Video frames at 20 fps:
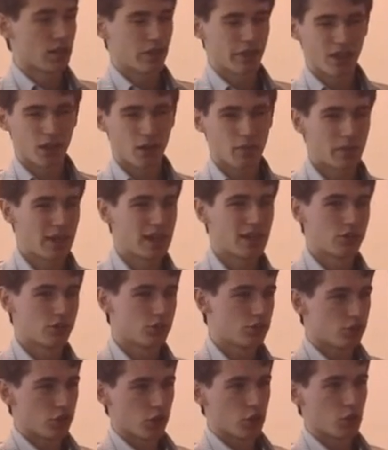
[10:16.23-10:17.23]
I think I'm
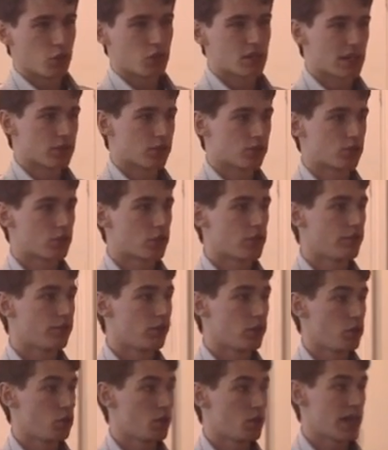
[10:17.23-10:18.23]
page 2/3
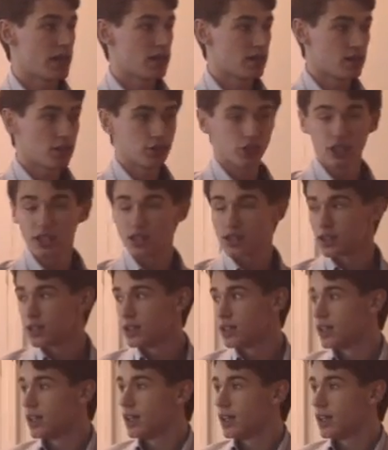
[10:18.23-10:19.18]
for UK searches.